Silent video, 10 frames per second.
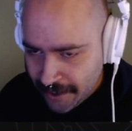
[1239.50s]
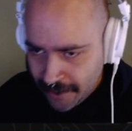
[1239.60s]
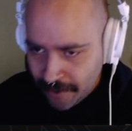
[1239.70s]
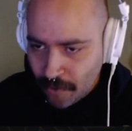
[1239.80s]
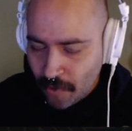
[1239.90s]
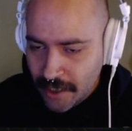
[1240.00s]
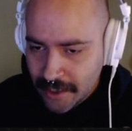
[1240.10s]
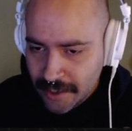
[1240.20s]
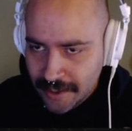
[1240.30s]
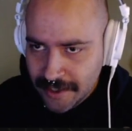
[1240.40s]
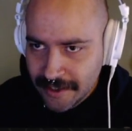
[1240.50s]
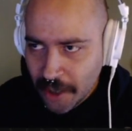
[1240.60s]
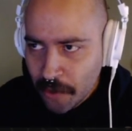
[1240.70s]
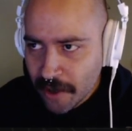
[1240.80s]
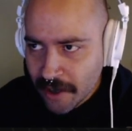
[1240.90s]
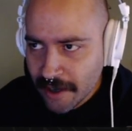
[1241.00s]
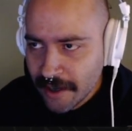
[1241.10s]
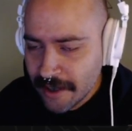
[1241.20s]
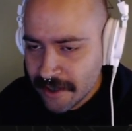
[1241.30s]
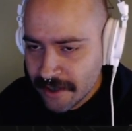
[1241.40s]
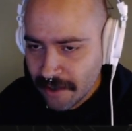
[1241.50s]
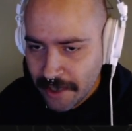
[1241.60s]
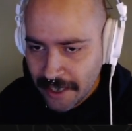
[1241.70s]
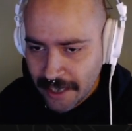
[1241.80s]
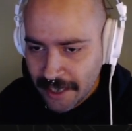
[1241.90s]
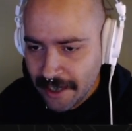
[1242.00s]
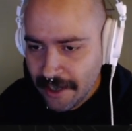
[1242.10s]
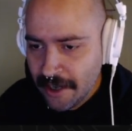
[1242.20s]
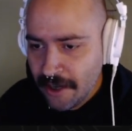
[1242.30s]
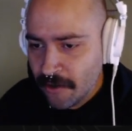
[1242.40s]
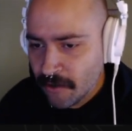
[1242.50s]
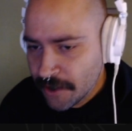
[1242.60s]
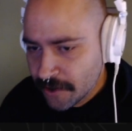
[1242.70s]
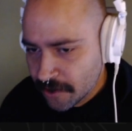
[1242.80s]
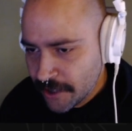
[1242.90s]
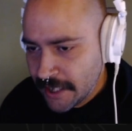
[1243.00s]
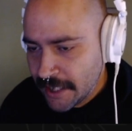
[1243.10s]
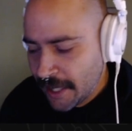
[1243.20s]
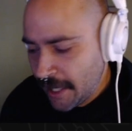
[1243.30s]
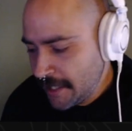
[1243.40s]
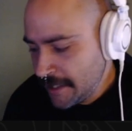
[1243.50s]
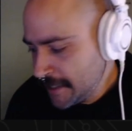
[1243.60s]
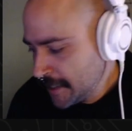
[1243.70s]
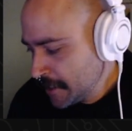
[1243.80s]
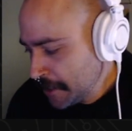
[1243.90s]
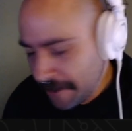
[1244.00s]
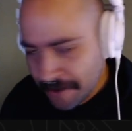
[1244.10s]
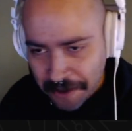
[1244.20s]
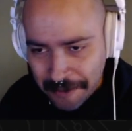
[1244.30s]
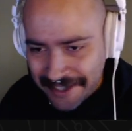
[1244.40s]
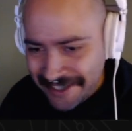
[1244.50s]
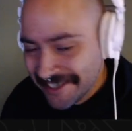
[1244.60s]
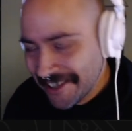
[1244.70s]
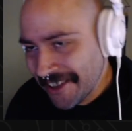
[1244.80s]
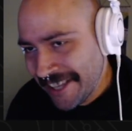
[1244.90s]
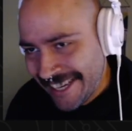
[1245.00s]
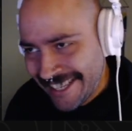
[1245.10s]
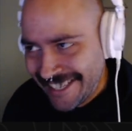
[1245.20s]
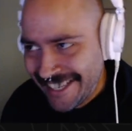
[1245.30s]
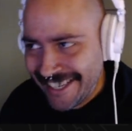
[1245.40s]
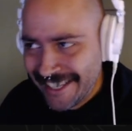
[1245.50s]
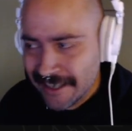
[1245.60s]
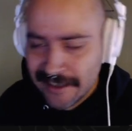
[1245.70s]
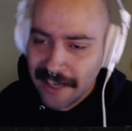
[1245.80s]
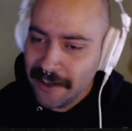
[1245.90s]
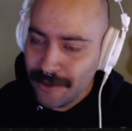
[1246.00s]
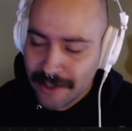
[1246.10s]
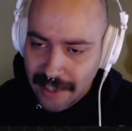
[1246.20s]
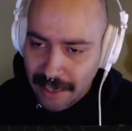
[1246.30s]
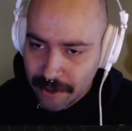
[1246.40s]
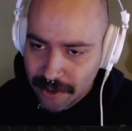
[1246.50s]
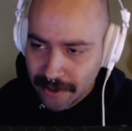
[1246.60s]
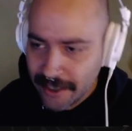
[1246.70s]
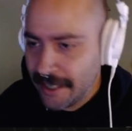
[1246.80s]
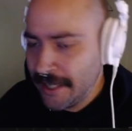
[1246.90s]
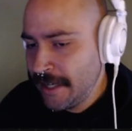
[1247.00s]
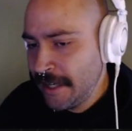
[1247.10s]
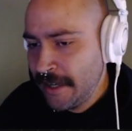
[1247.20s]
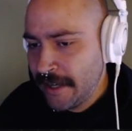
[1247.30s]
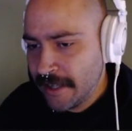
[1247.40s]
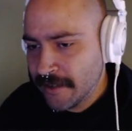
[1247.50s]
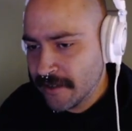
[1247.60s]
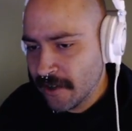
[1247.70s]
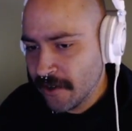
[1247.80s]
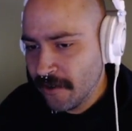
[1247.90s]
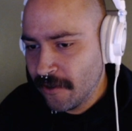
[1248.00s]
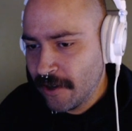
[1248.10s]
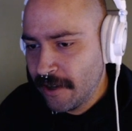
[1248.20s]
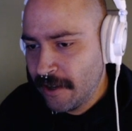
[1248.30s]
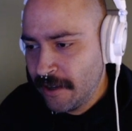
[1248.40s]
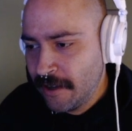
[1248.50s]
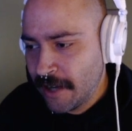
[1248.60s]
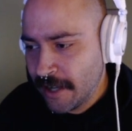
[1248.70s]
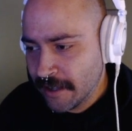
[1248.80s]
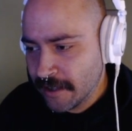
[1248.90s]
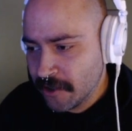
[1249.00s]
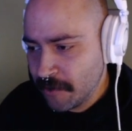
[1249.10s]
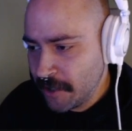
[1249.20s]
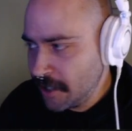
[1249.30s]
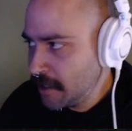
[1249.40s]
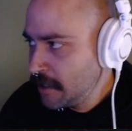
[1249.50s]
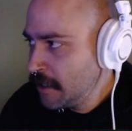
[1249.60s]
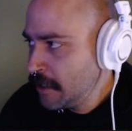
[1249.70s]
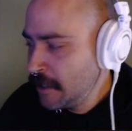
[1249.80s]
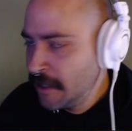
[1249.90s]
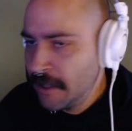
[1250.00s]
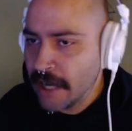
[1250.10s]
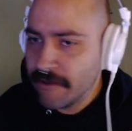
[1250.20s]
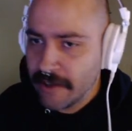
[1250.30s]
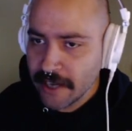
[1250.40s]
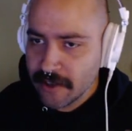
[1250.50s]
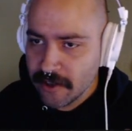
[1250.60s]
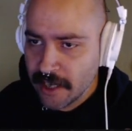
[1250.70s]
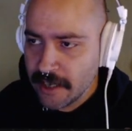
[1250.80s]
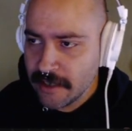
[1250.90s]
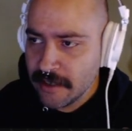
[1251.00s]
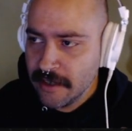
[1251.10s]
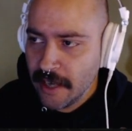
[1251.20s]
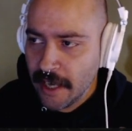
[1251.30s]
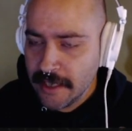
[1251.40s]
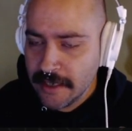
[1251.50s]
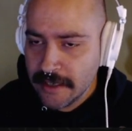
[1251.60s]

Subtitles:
one notebook so that we can kind of run through it, and you don't have to worry about installing anything because they don't use Collaboratory. And so I think this should be a fun exercise. And